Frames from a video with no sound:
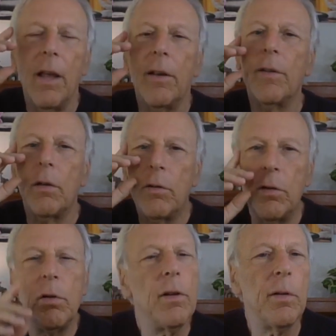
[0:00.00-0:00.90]
So
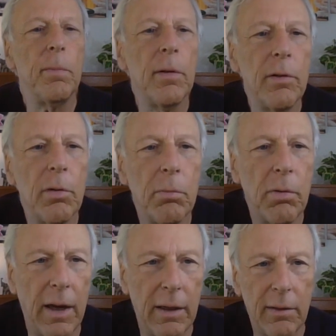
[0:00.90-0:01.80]
do your spiritual
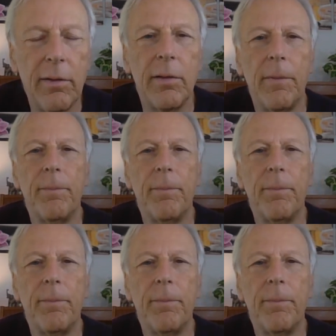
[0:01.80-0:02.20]
practice,